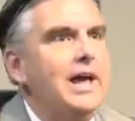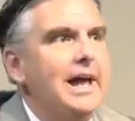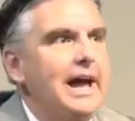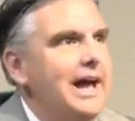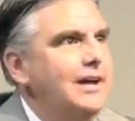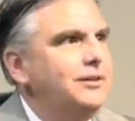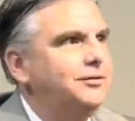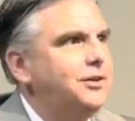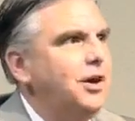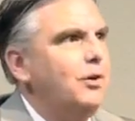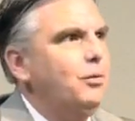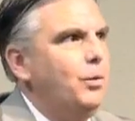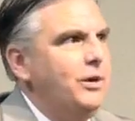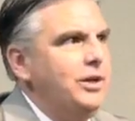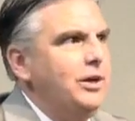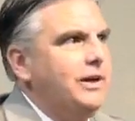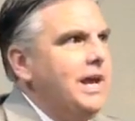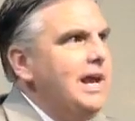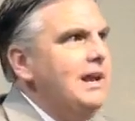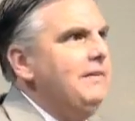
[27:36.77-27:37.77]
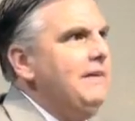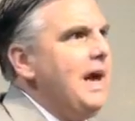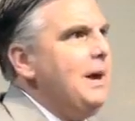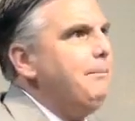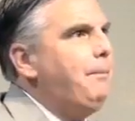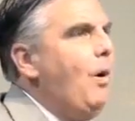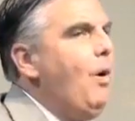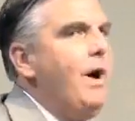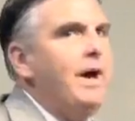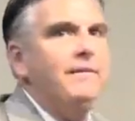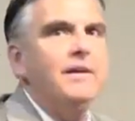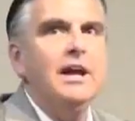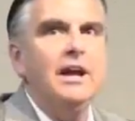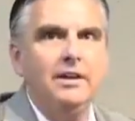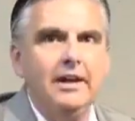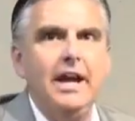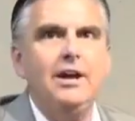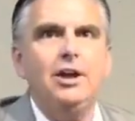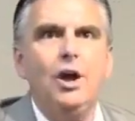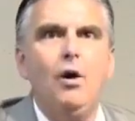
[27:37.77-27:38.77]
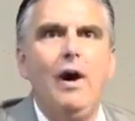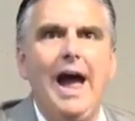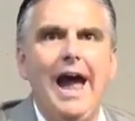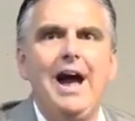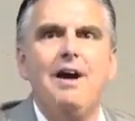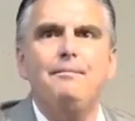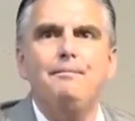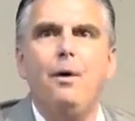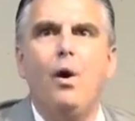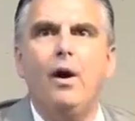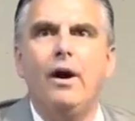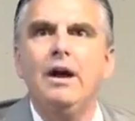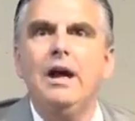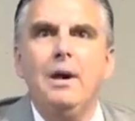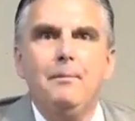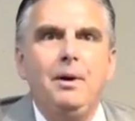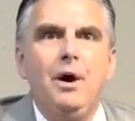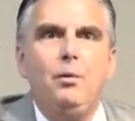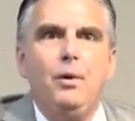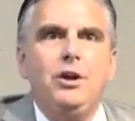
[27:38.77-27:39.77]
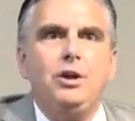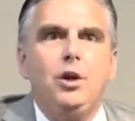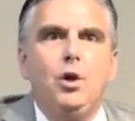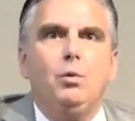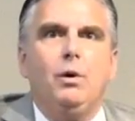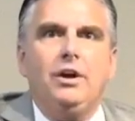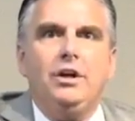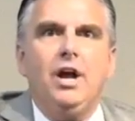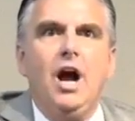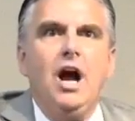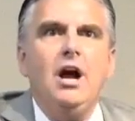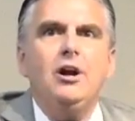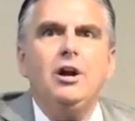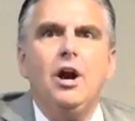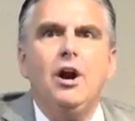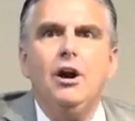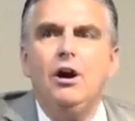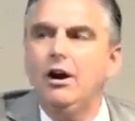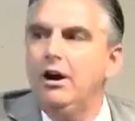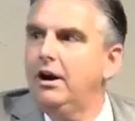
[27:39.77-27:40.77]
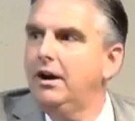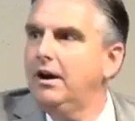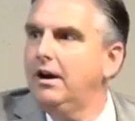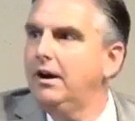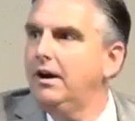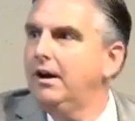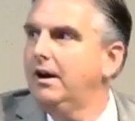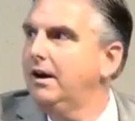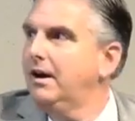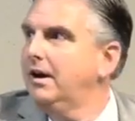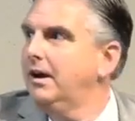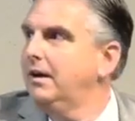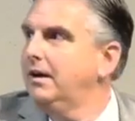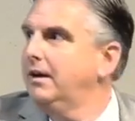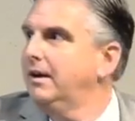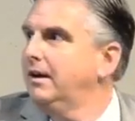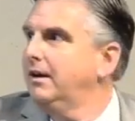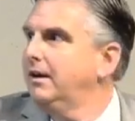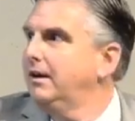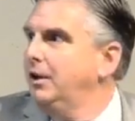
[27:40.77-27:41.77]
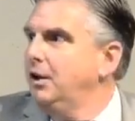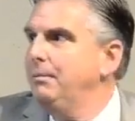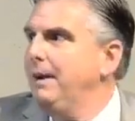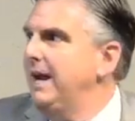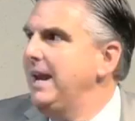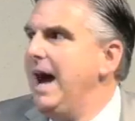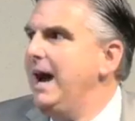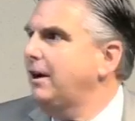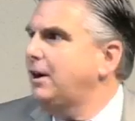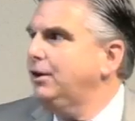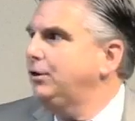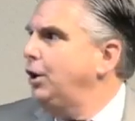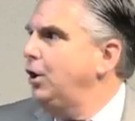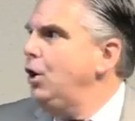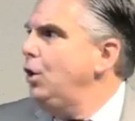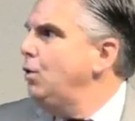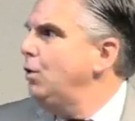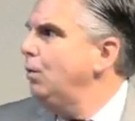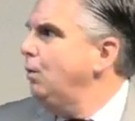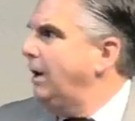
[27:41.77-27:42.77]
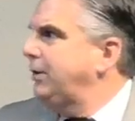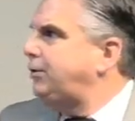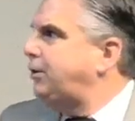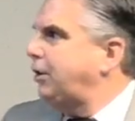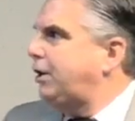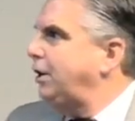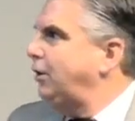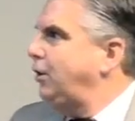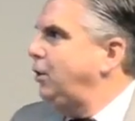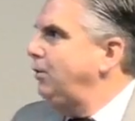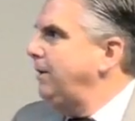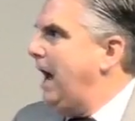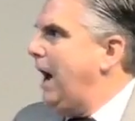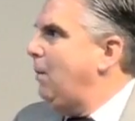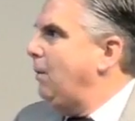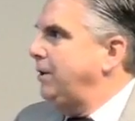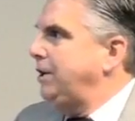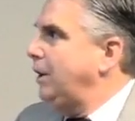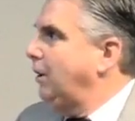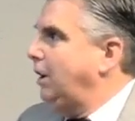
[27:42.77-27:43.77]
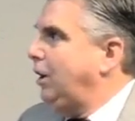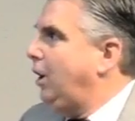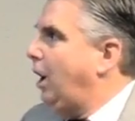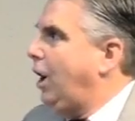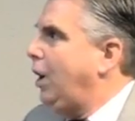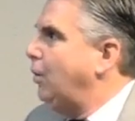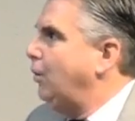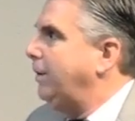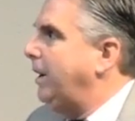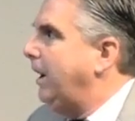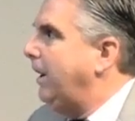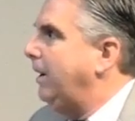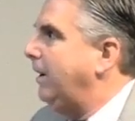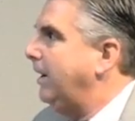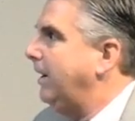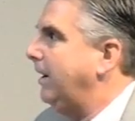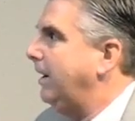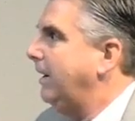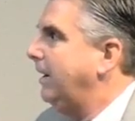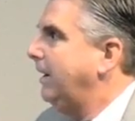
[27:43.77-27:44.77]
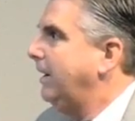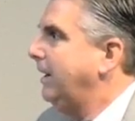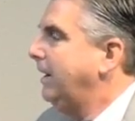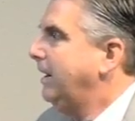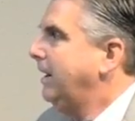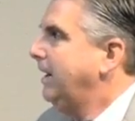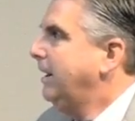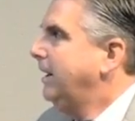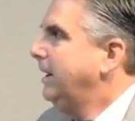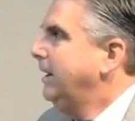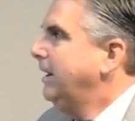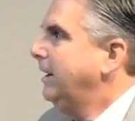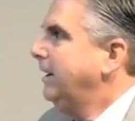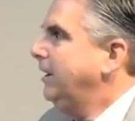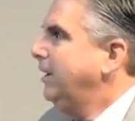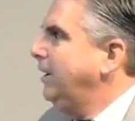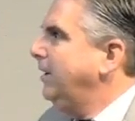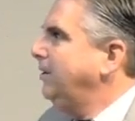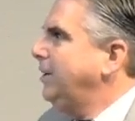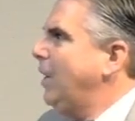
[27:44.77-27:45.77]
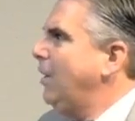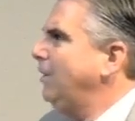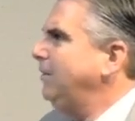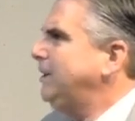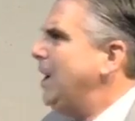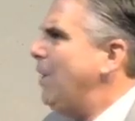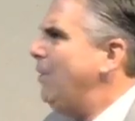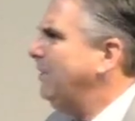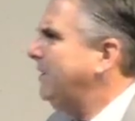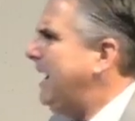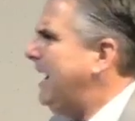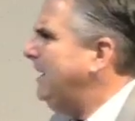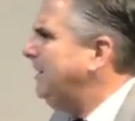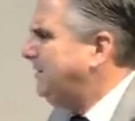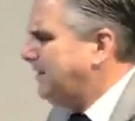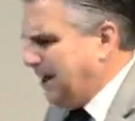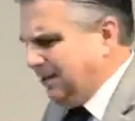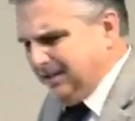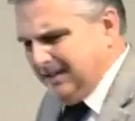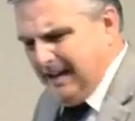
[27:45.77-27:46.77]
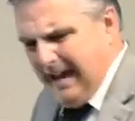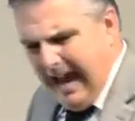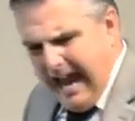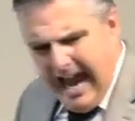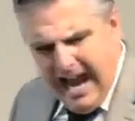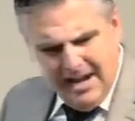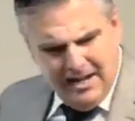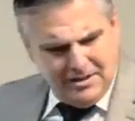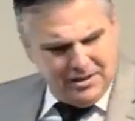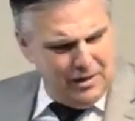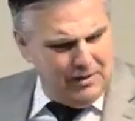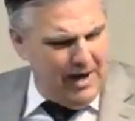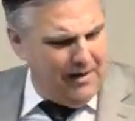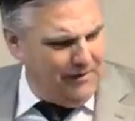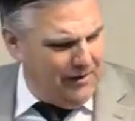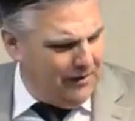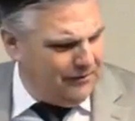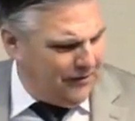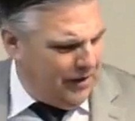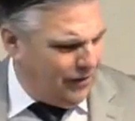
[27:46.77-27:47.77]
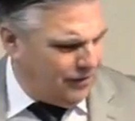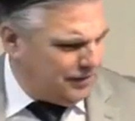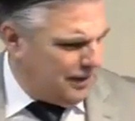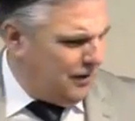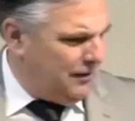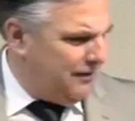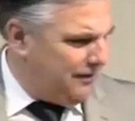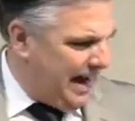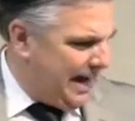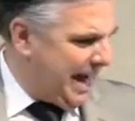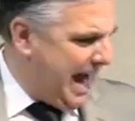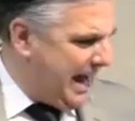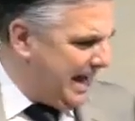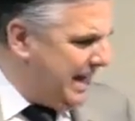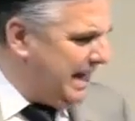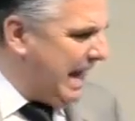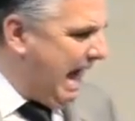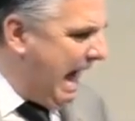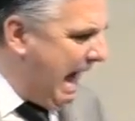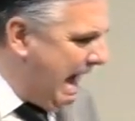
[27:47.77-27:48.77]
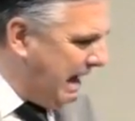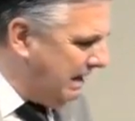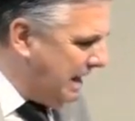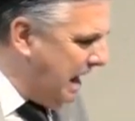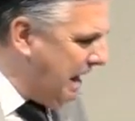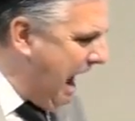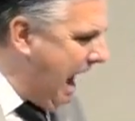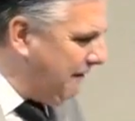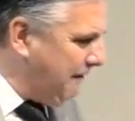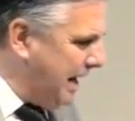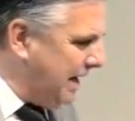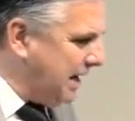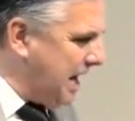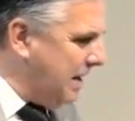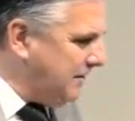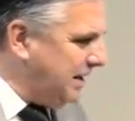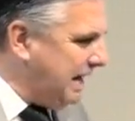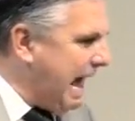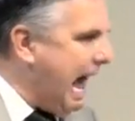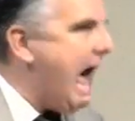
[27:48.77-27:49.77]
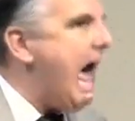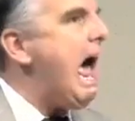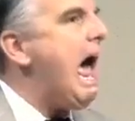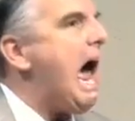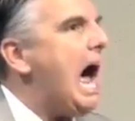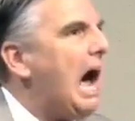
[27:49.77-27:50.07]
And so when you get that point, yeah, you'll have more. But when you were younger, you may not could do what you could do now when you're a little older. You don't, don't get such an attitude. I've heard folks say, well, if I got to eat a hot dog, I'd rather go to the house.